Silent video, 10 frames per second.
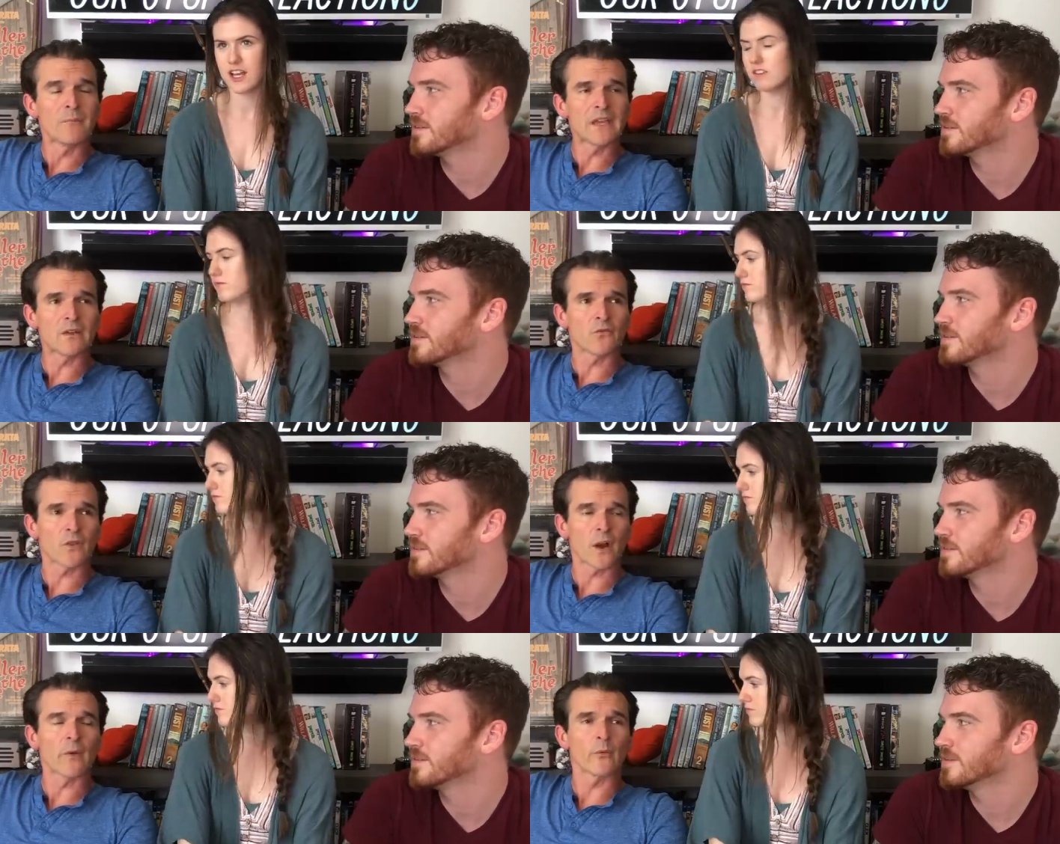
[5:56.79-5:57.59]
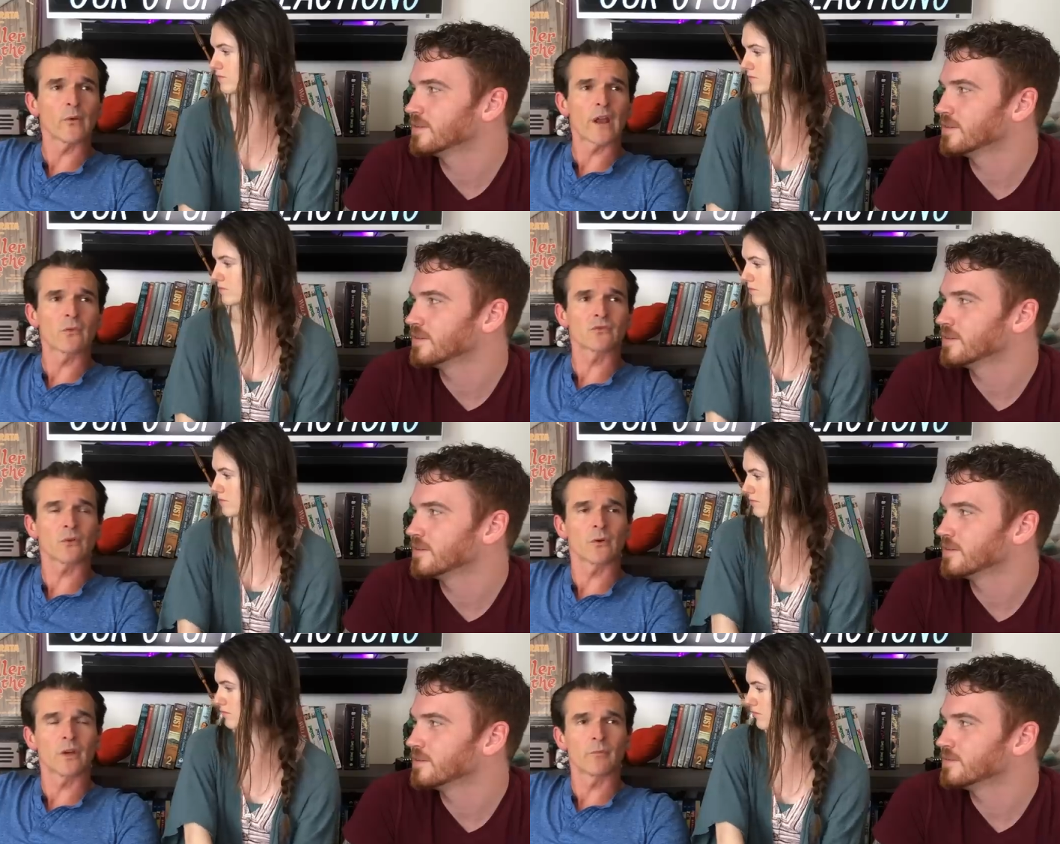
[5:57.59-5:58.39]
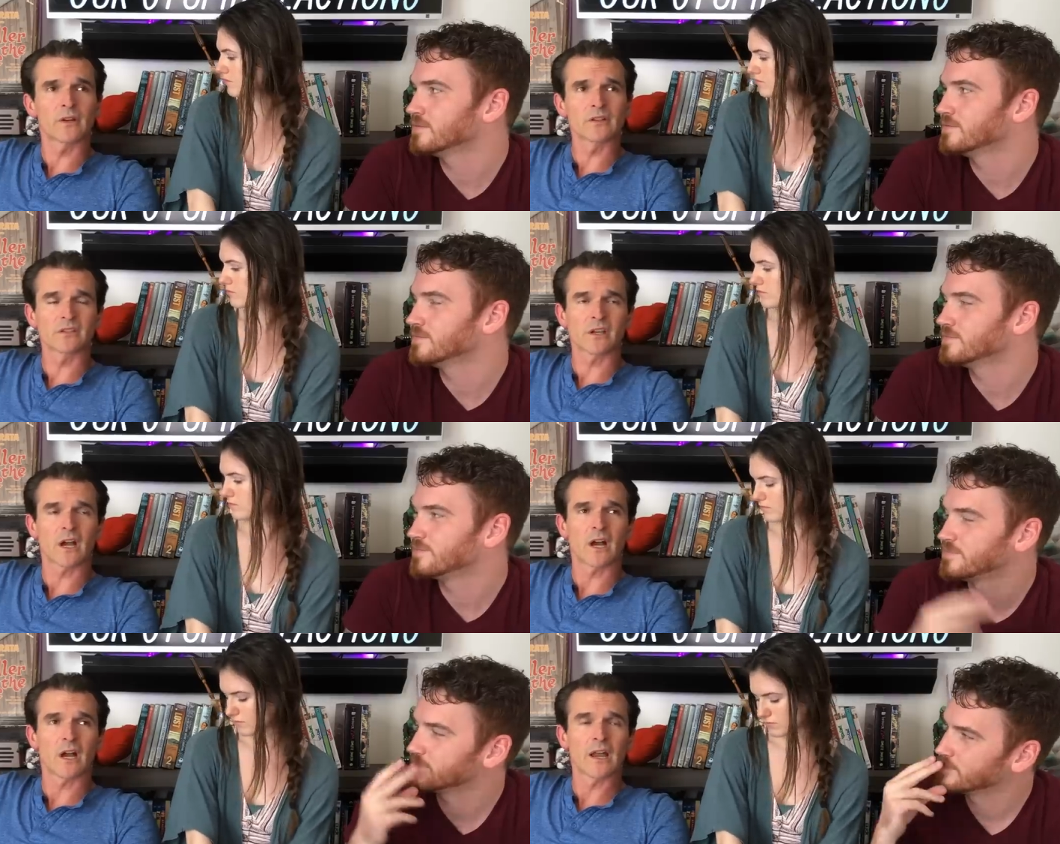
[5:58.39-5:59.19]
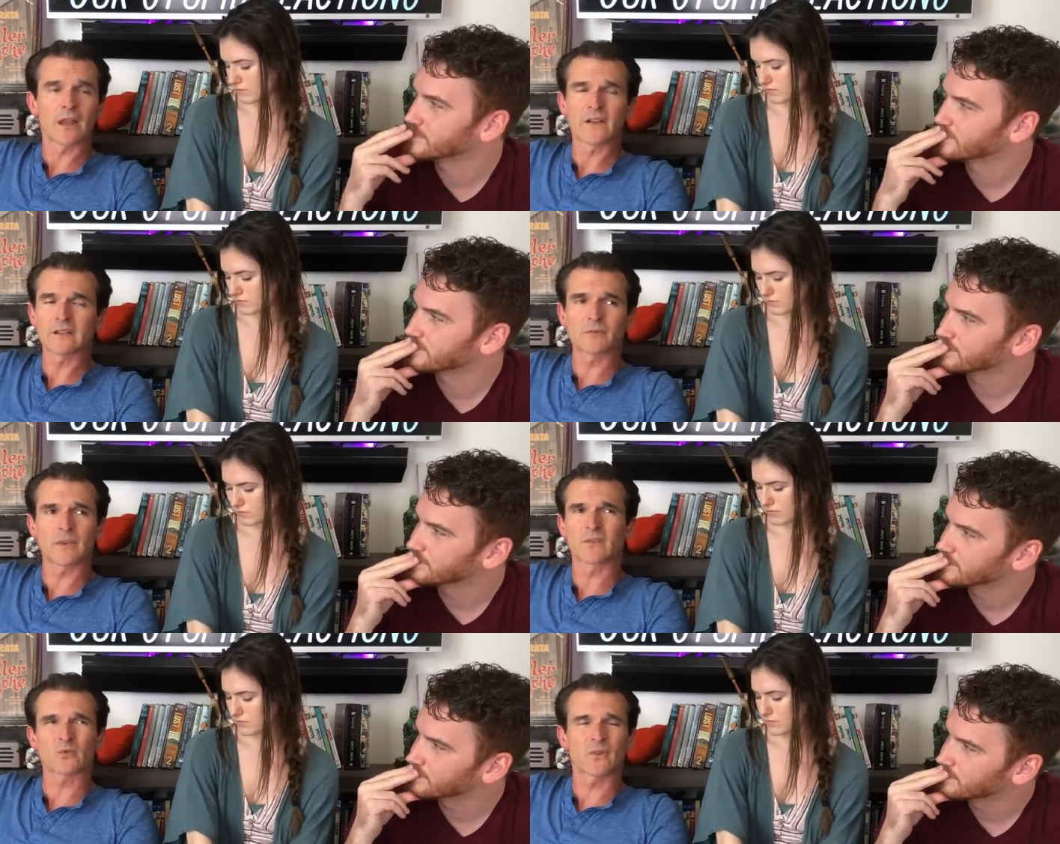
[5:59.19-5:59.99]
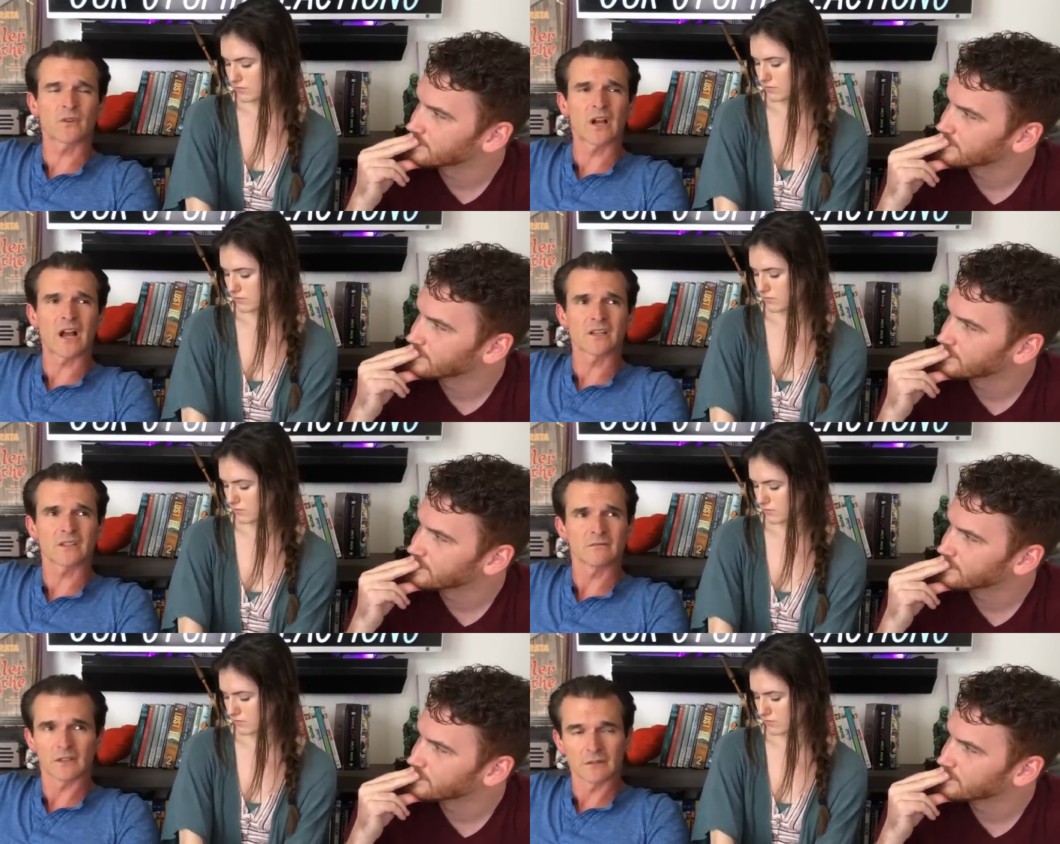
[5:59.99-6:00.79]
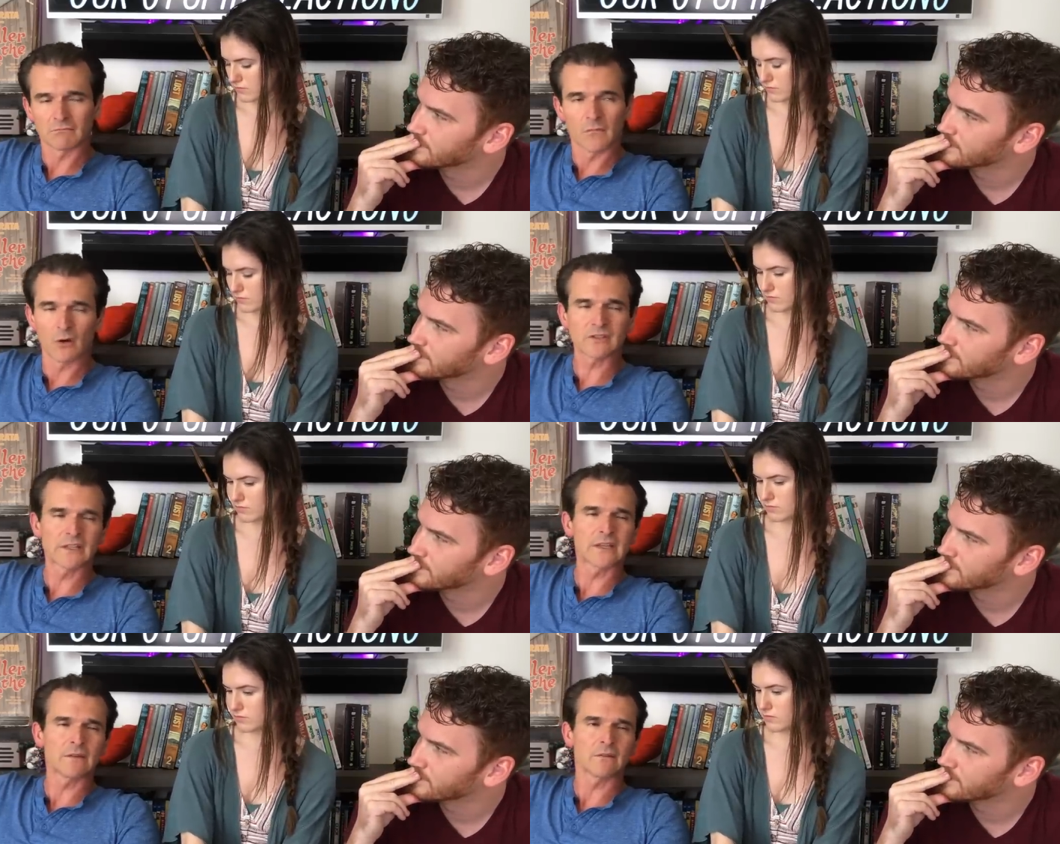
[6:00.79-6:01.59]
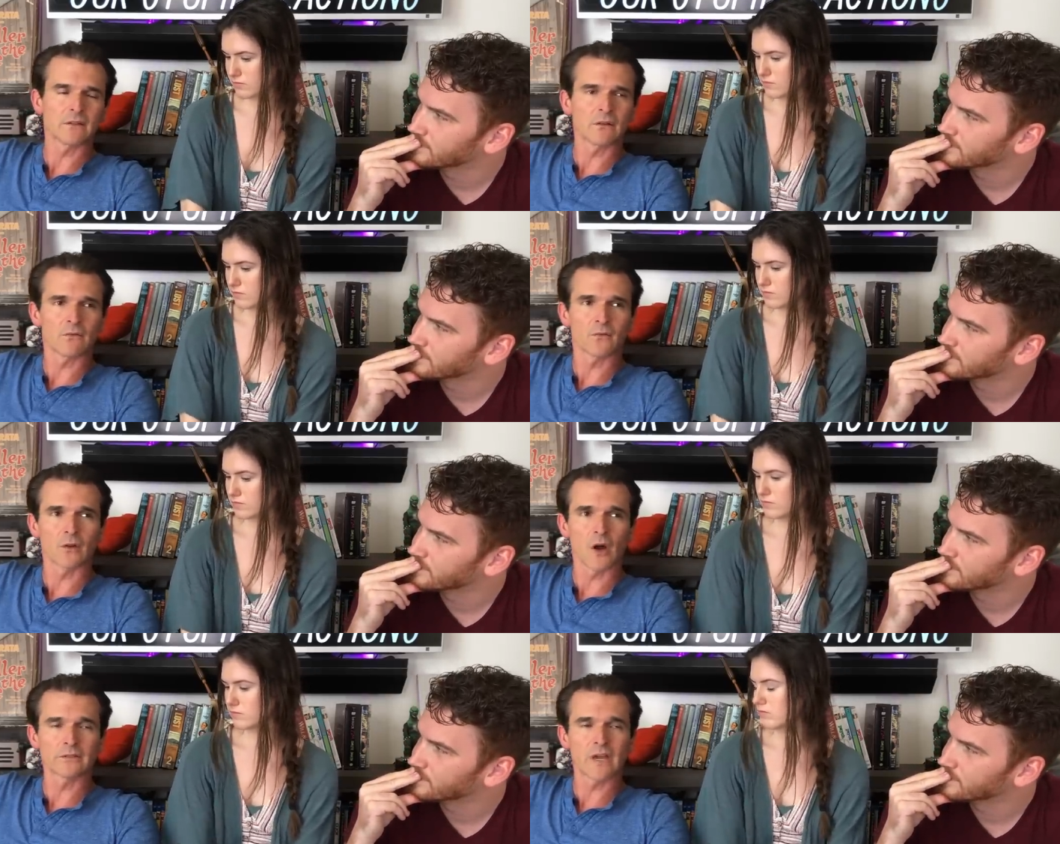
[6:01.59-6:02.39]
Speaker 1: me, for I remember when I was growing up because, I, and I think it's been this way for guys uh, mostly, you know, for a long